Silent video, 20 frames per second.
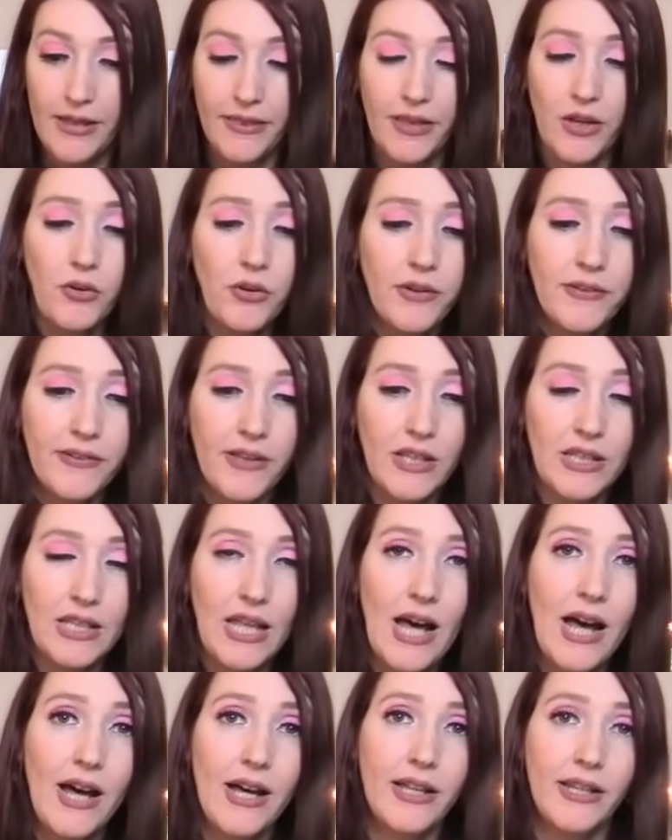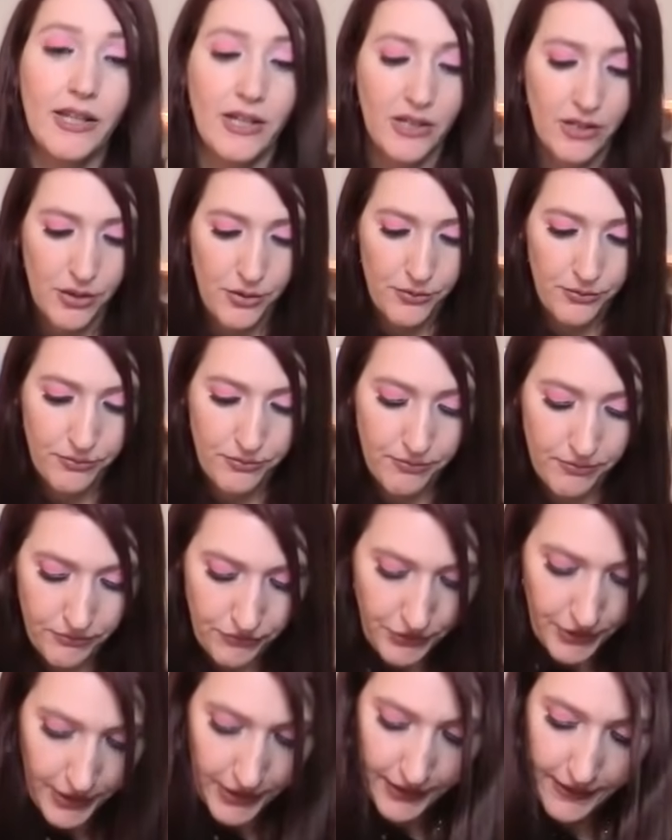There is a lot of
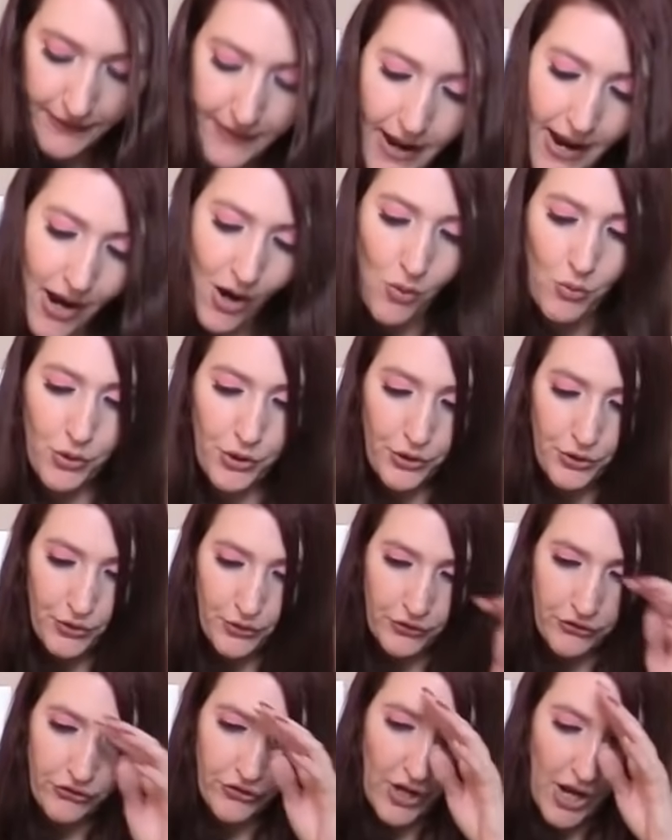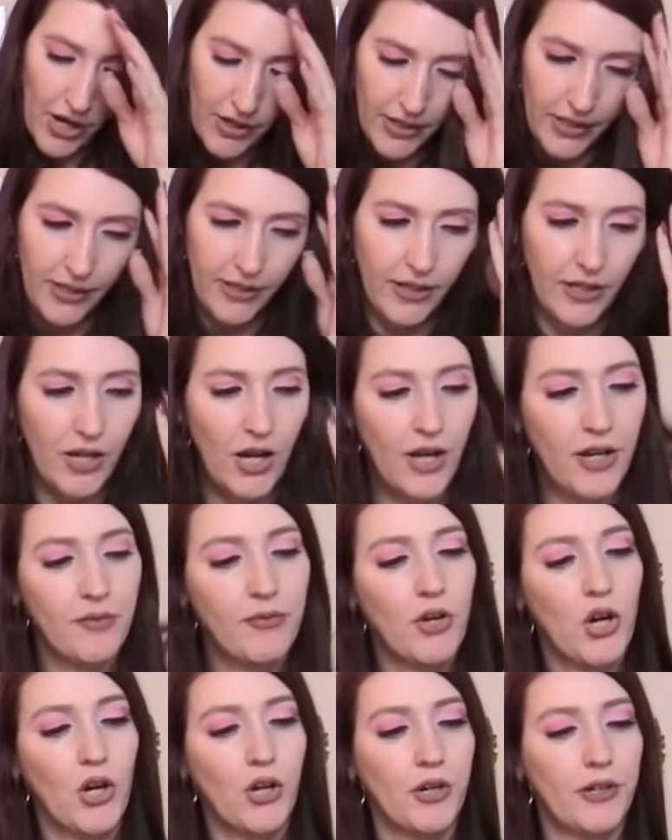friggin' tower shocky kind
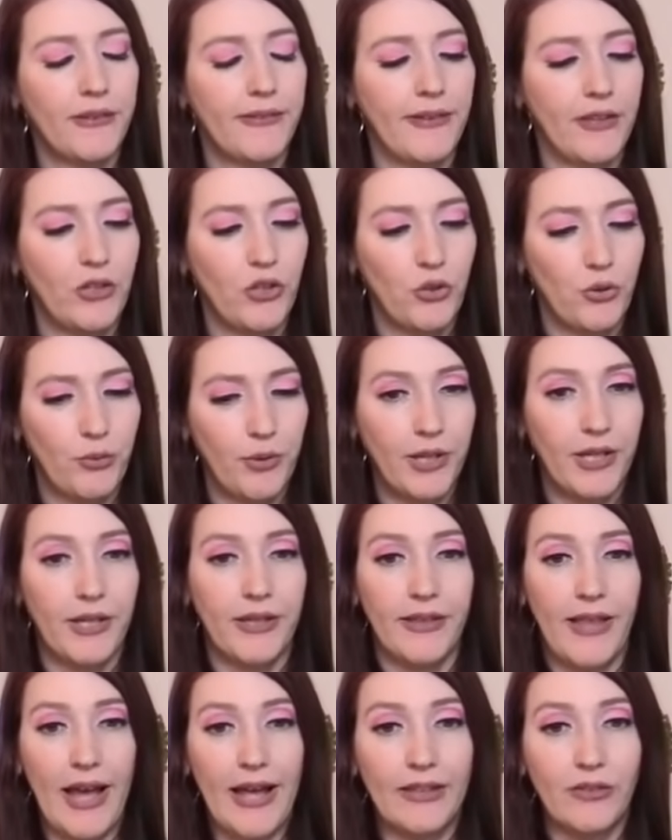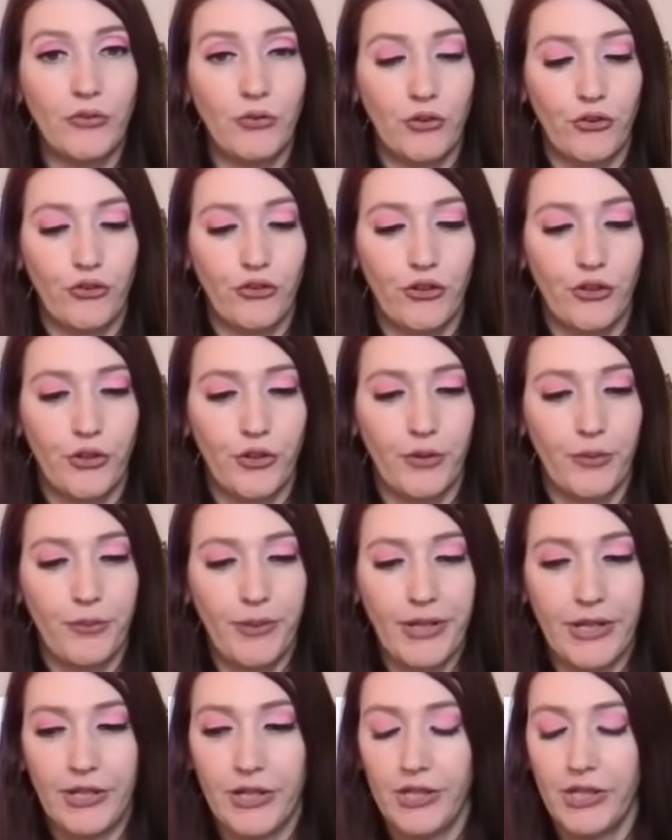of cards in your reading, that's for sure.
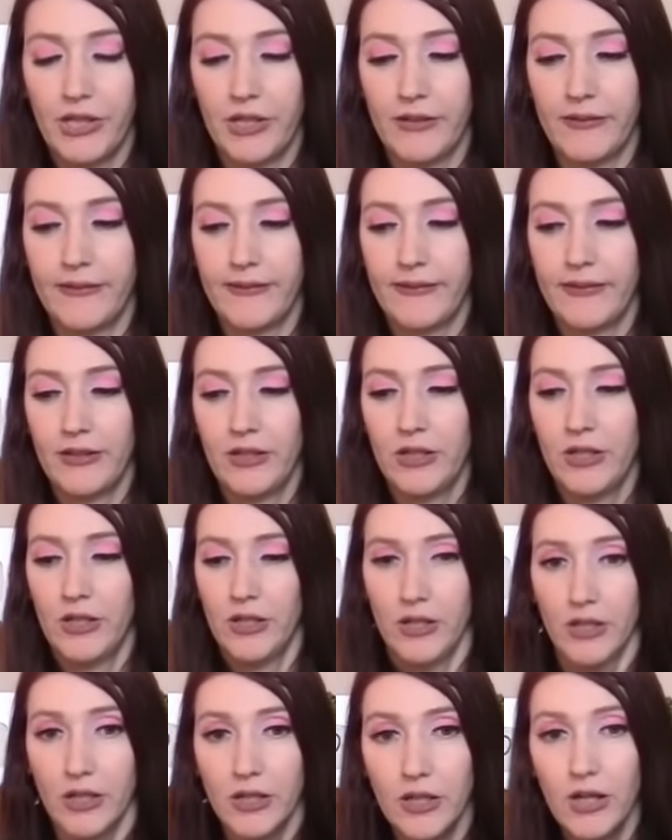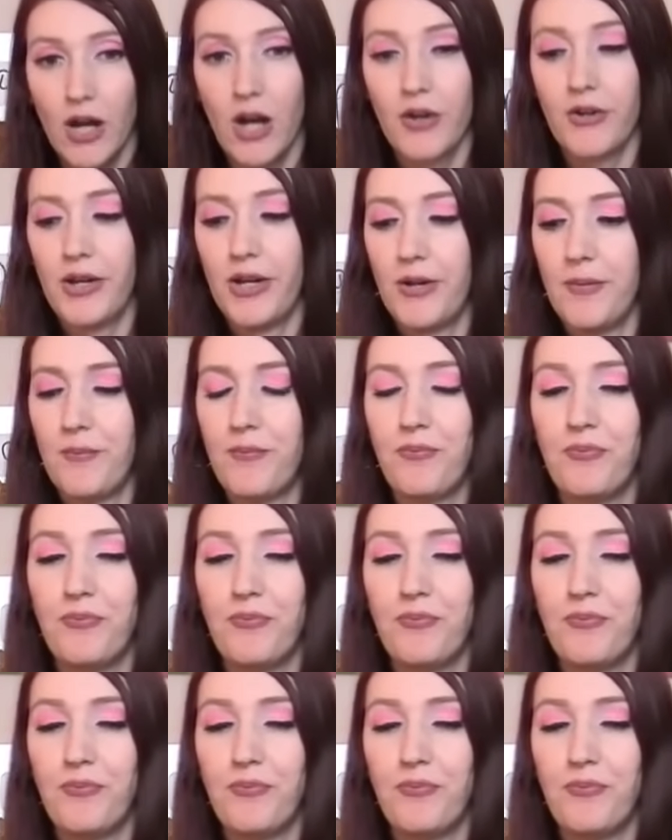My goodness. All right.